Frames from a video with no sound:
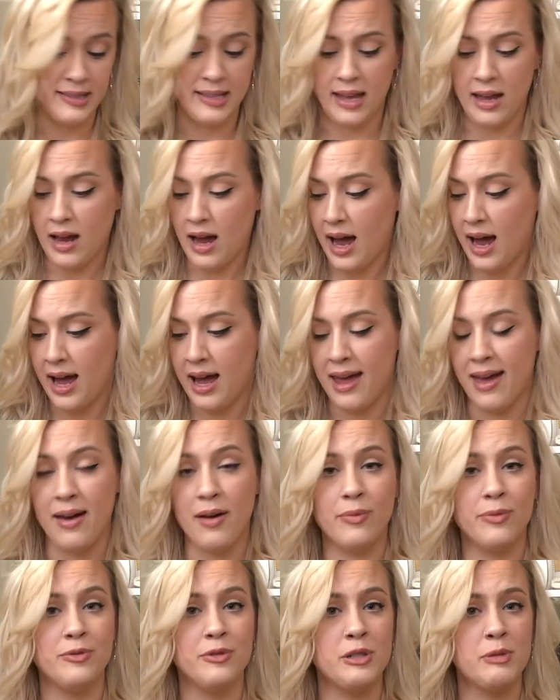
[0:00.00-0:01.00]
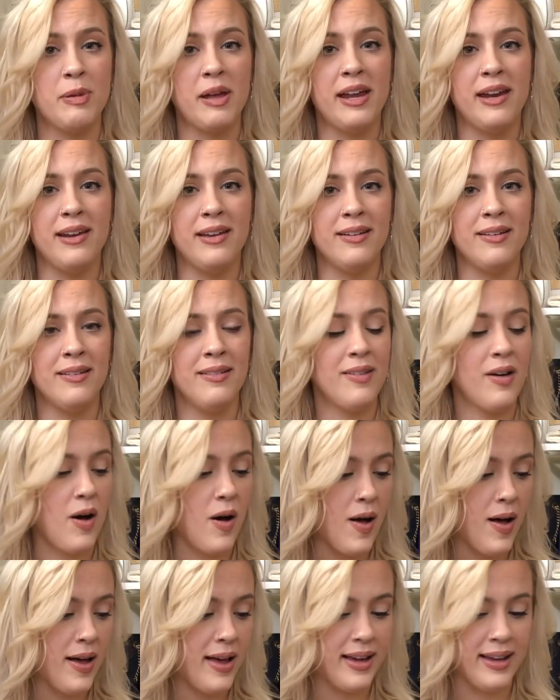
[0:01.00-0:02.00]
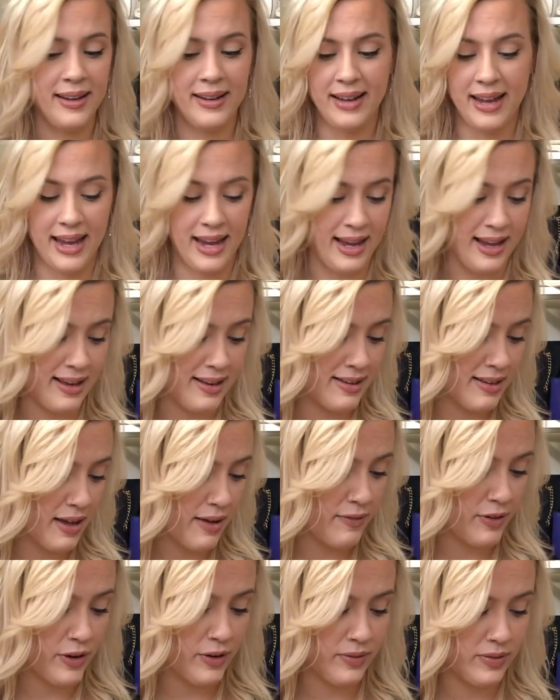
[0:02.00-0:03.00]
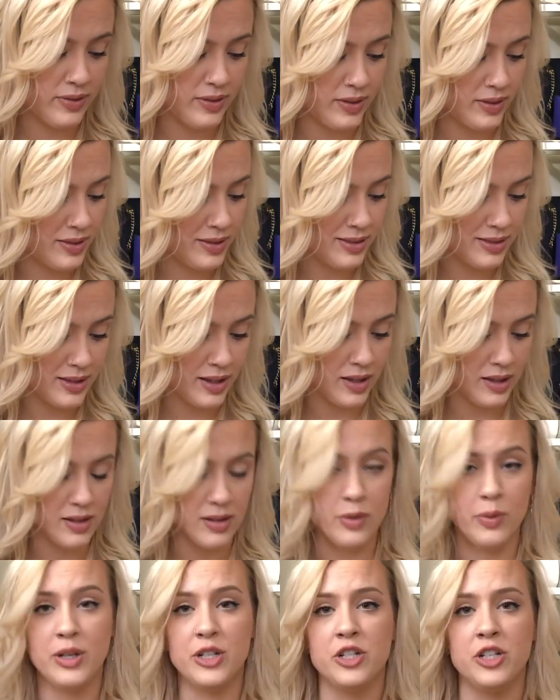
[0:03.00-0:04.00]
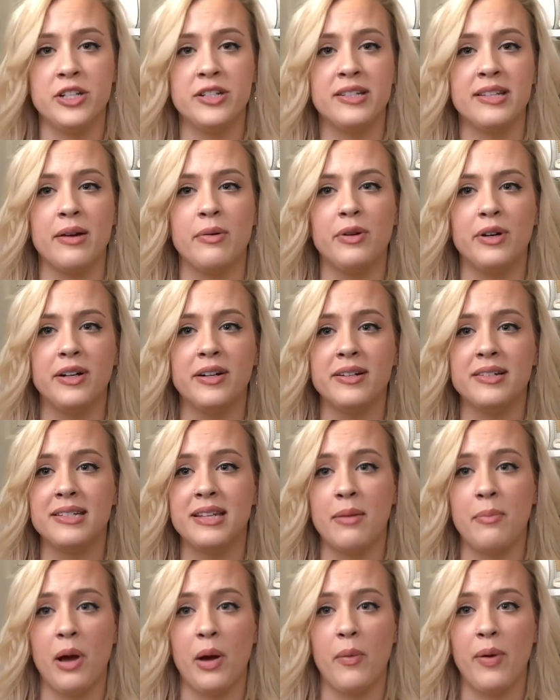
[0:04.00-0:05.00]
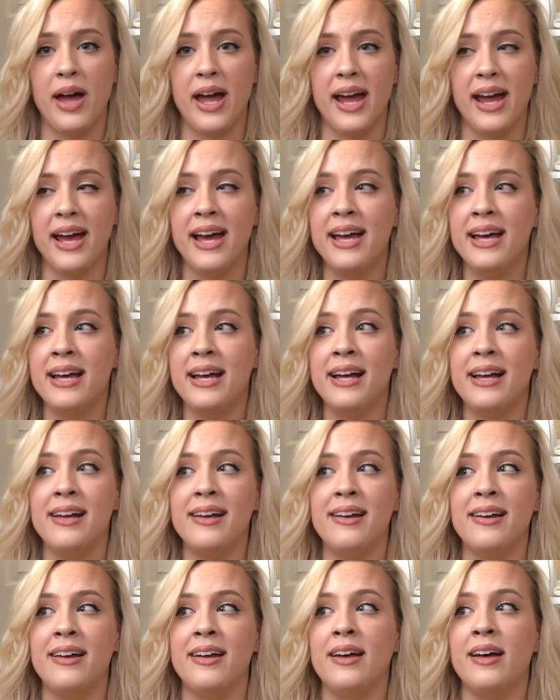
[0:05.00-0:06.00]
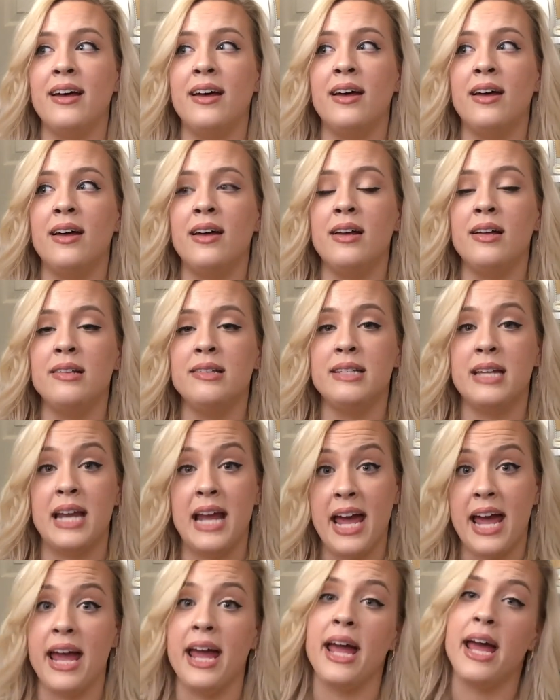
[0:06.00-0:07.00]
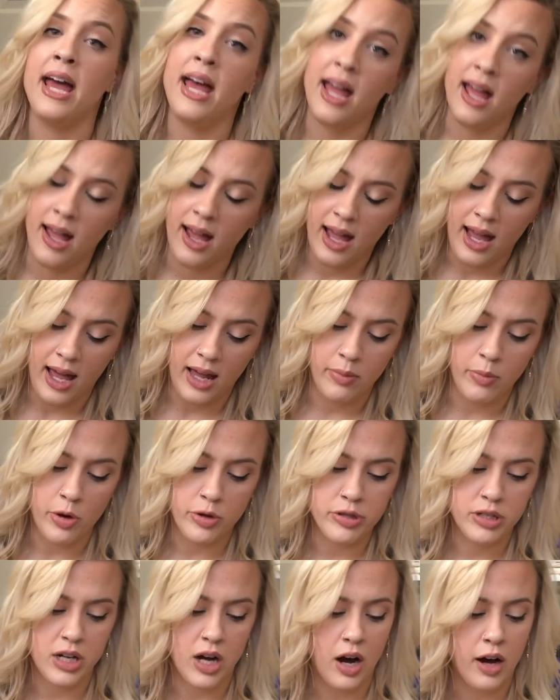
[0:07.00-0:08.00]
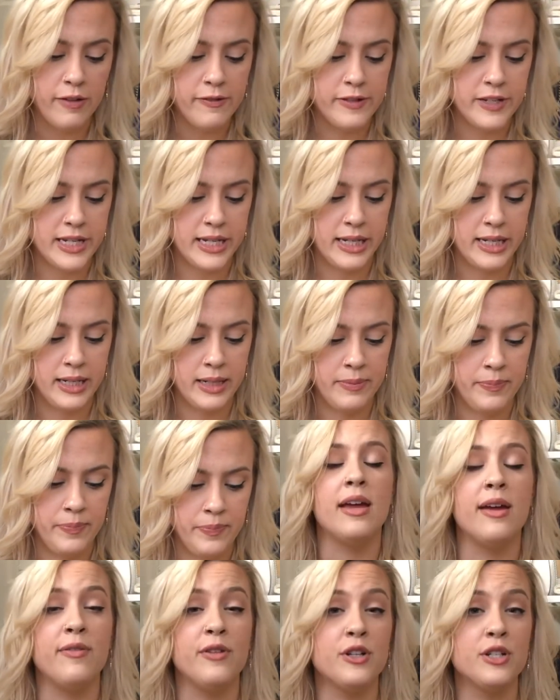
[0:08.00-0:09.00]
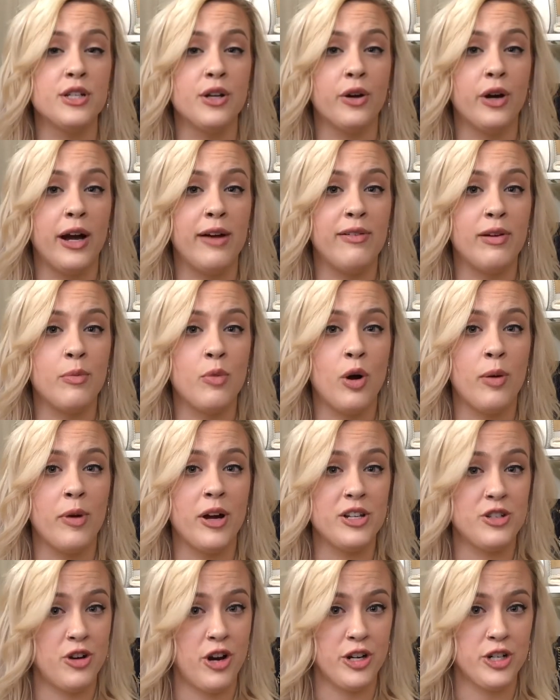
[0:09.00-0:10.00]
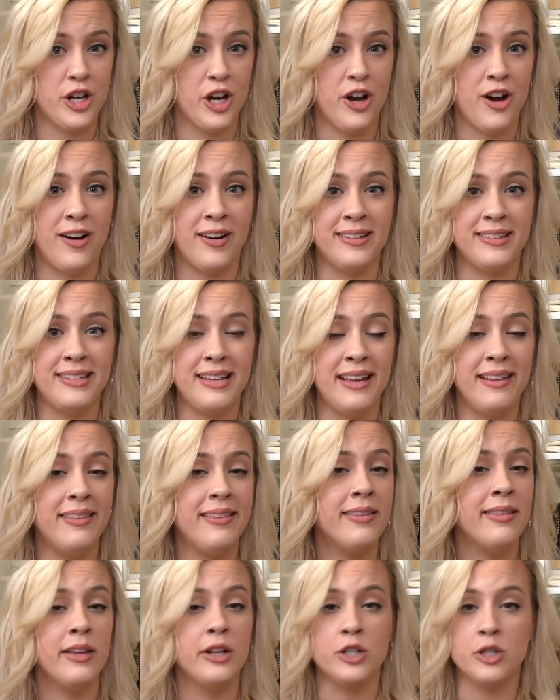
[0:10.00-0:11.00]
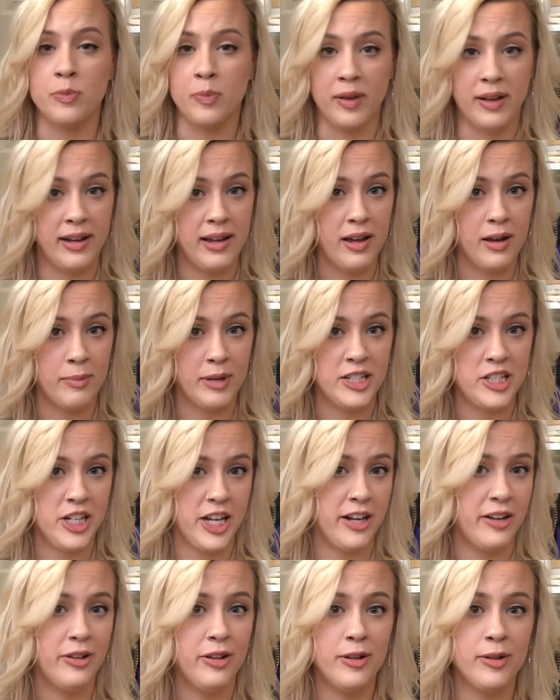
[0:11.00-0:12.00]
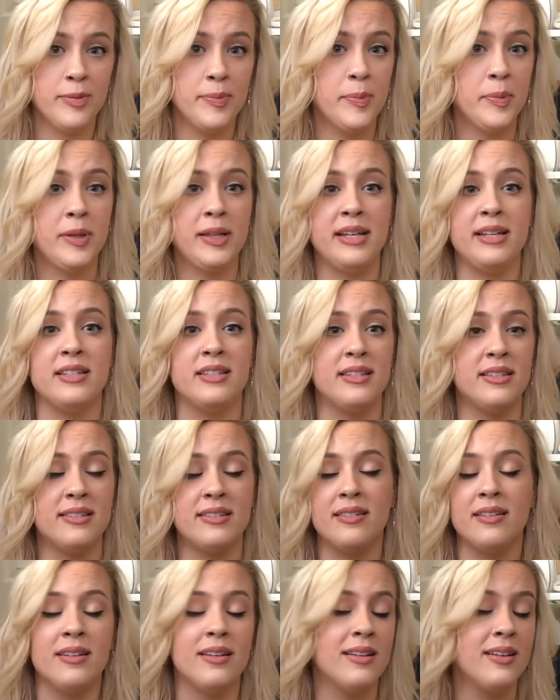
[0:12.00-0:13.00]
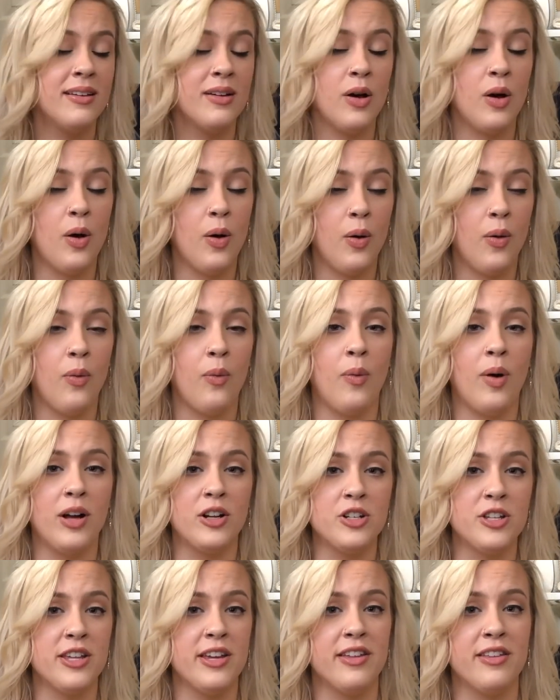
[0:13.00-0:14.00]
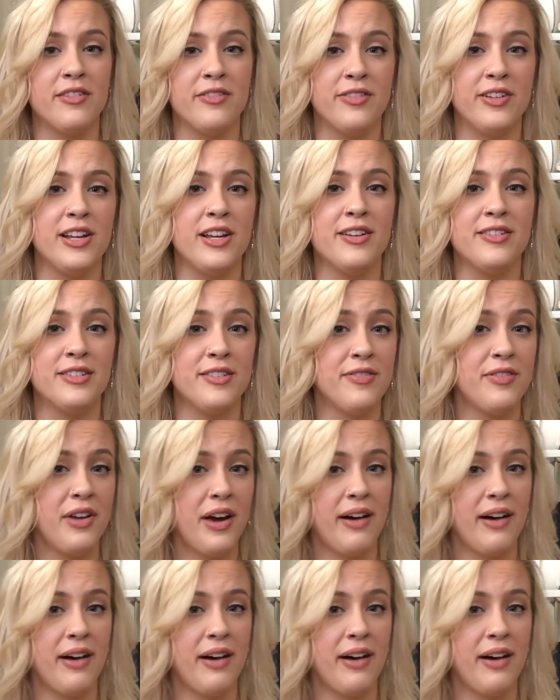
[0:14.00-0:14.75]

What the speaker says: that I was planning on and covered the questions that were sent my way today and most often. If you're still craving more breast reduction content, there's plenty on my channel. Please watch the other videos if you